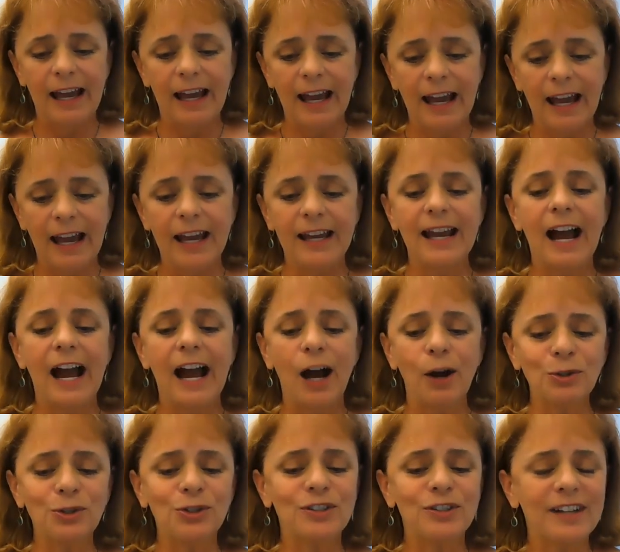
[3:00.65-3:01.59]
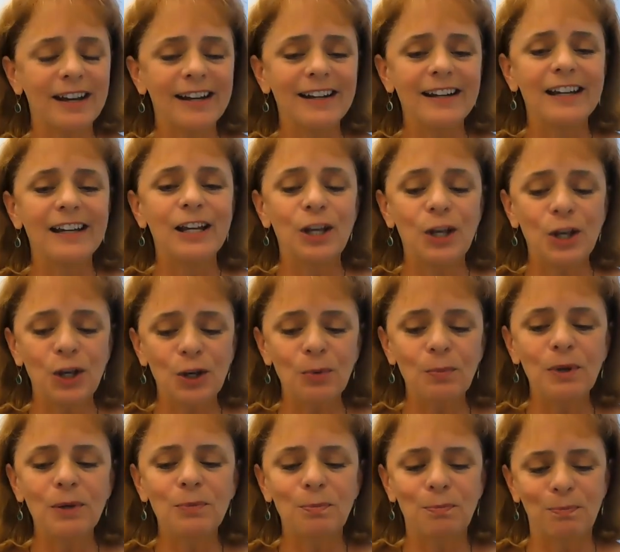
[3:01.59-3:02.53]
a outstanding
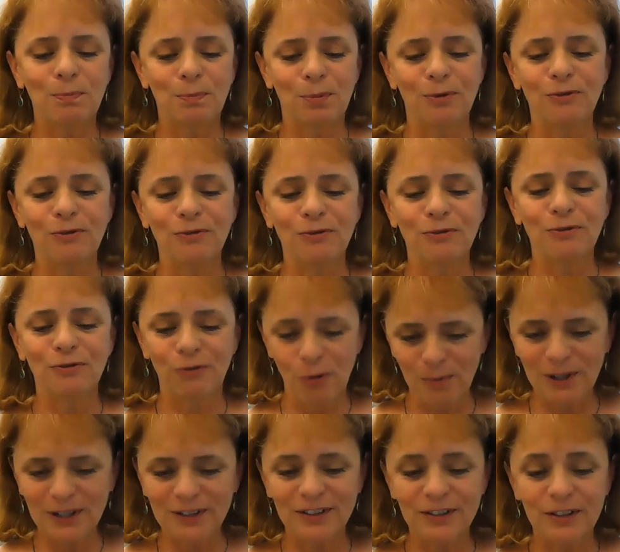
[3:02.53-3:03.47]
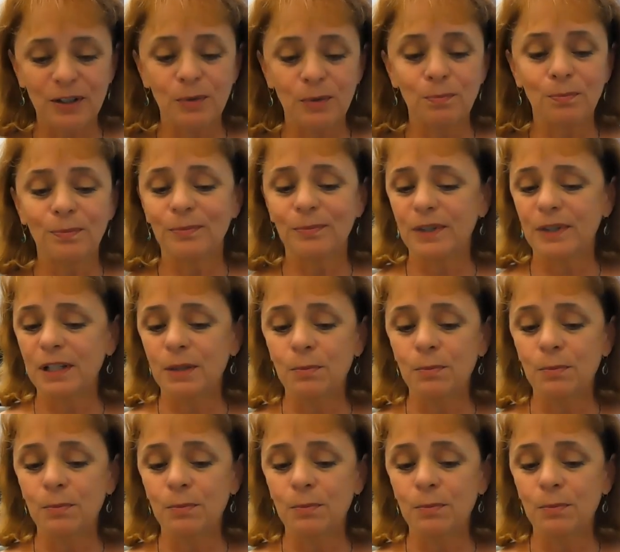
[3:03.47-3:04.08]
human performance Im-